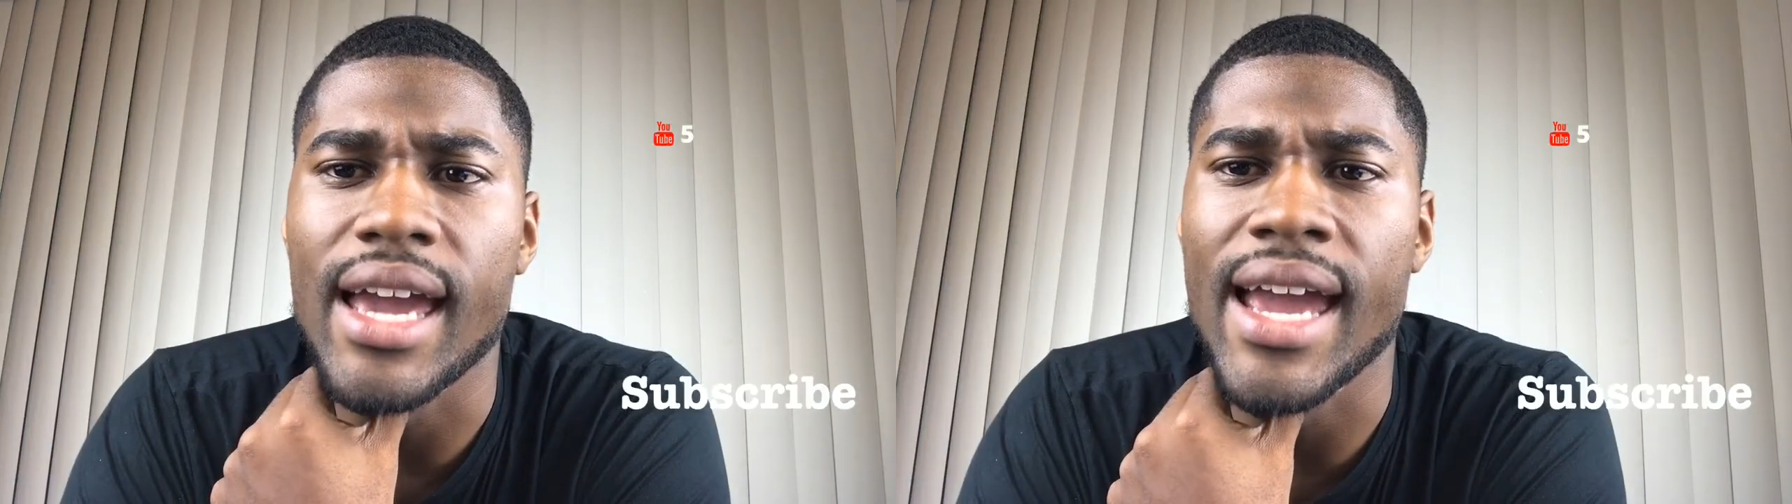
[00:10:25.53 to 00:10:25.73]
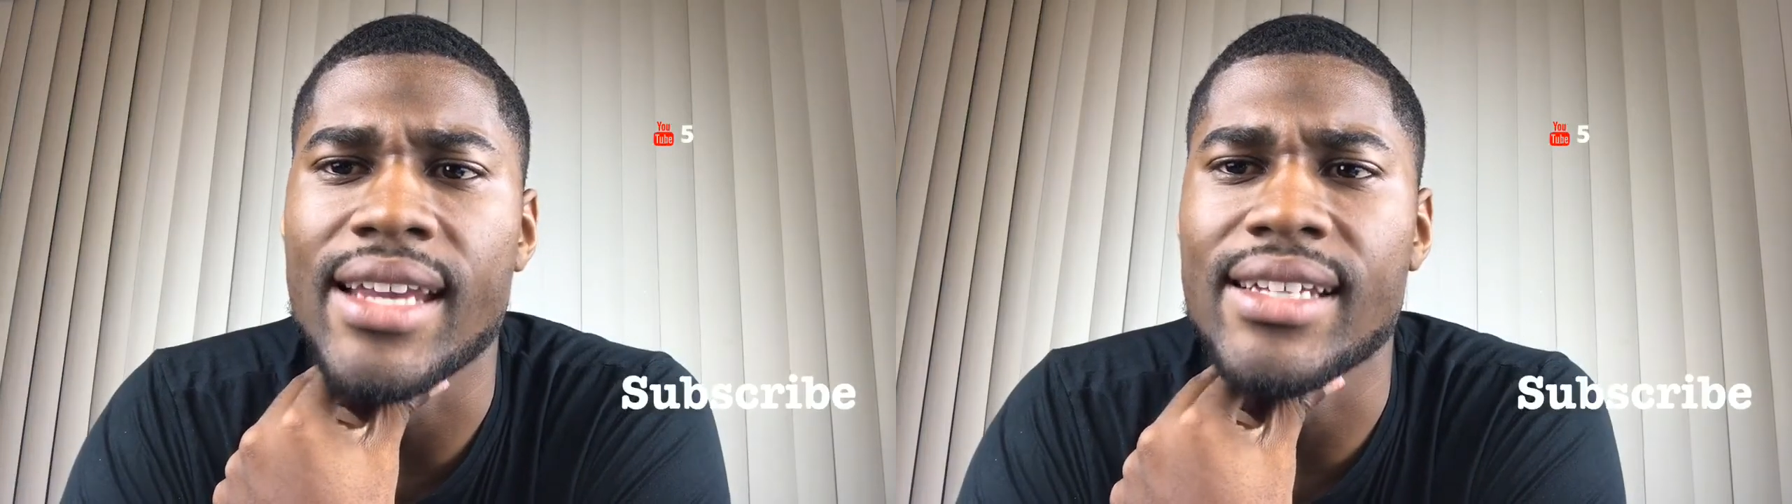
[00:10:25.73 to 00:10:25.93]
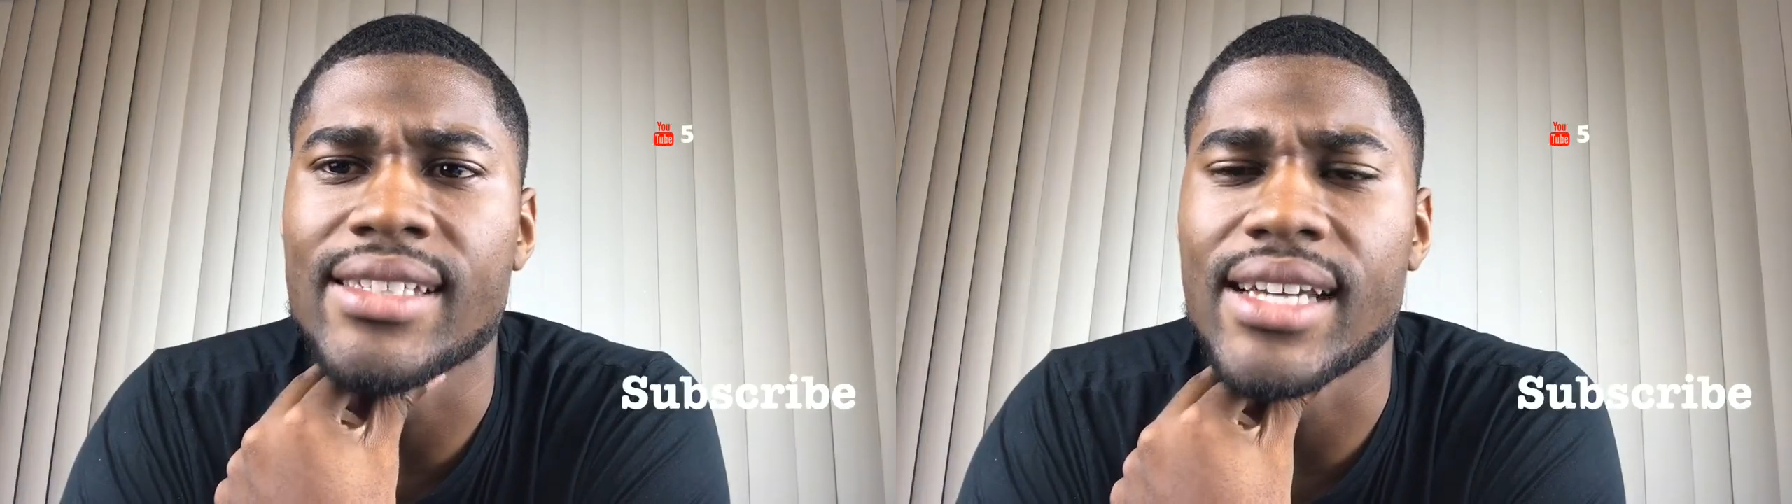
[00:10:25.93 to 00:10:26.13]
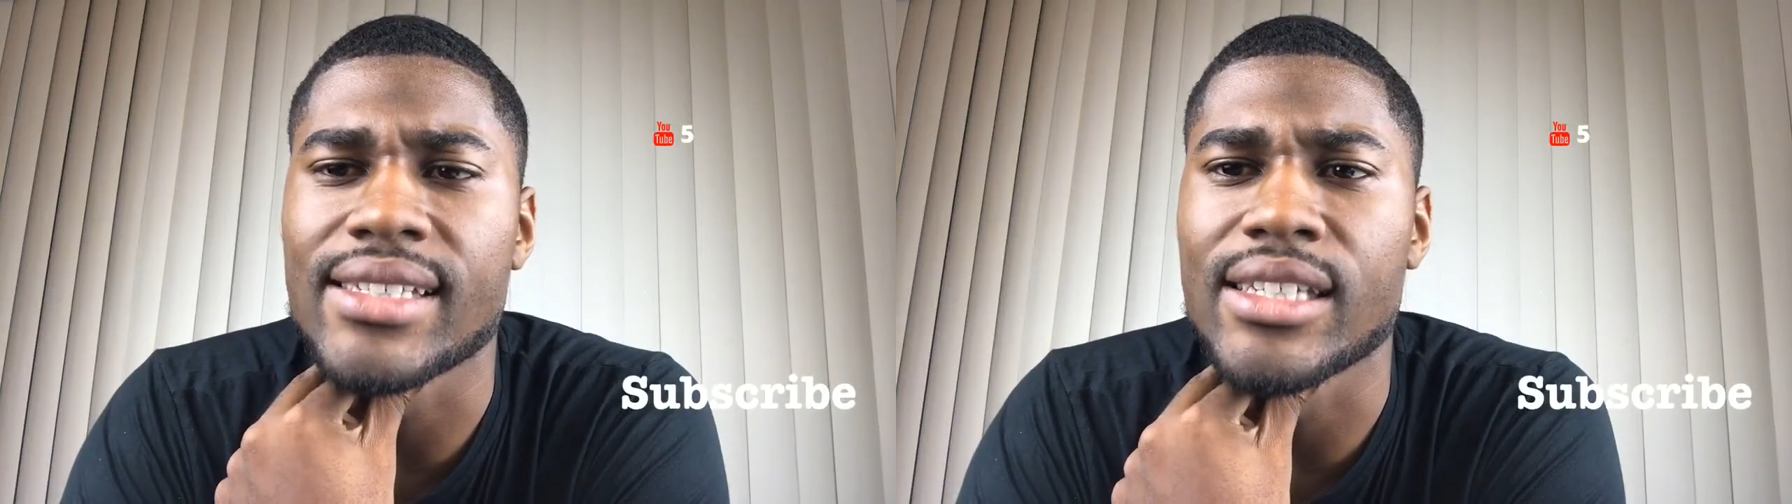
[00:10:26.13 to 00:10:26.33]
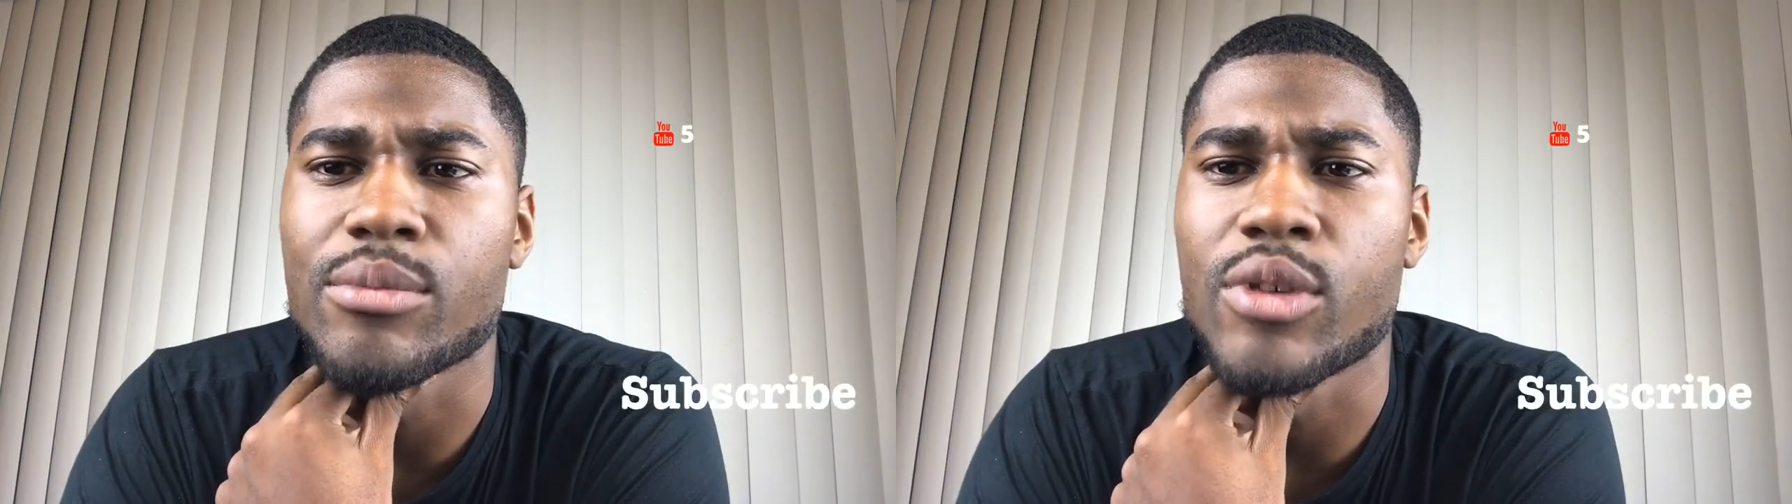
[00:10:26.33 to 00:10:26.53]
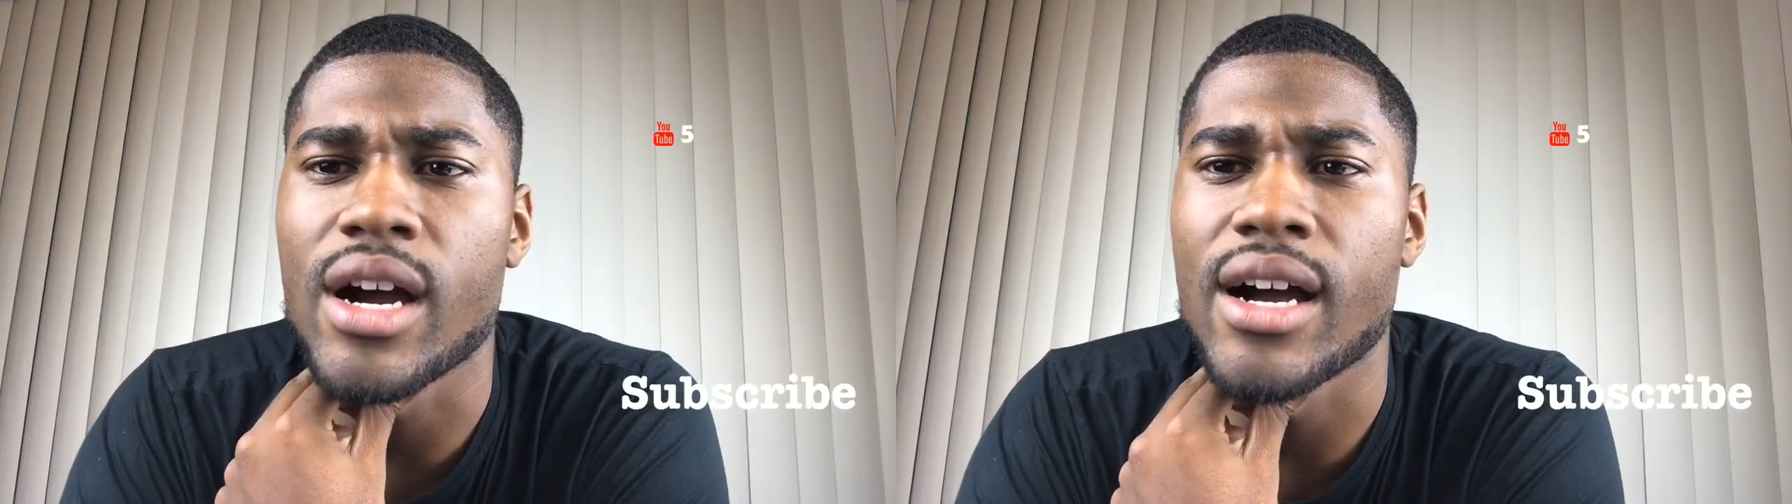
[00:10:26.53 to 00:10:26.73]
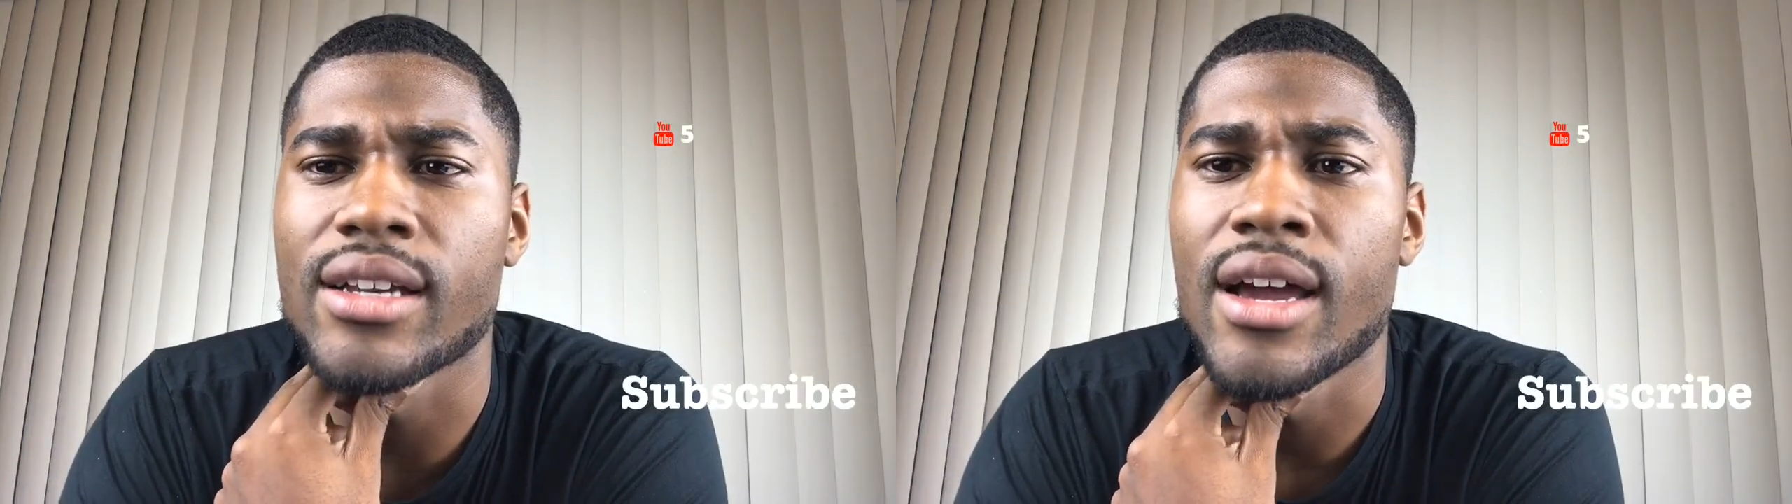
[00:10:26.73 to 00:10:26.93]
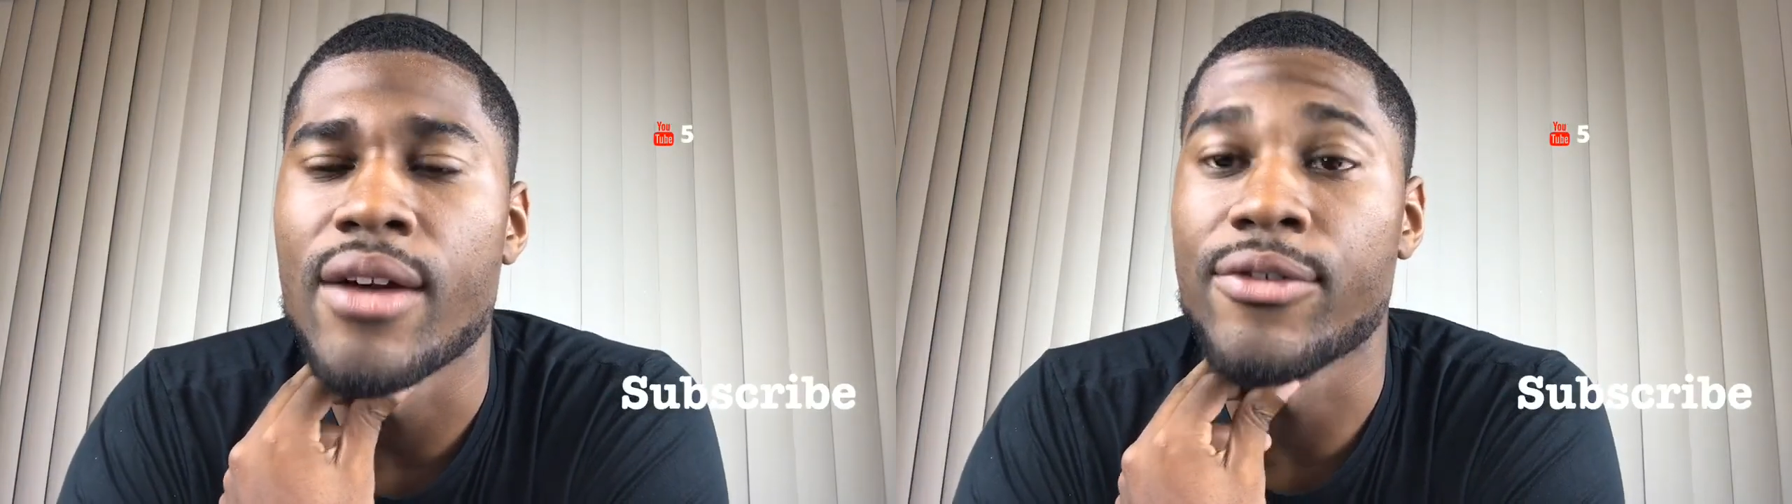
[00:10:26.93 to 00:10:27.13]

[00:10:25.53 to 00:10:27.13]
AD testing LeBron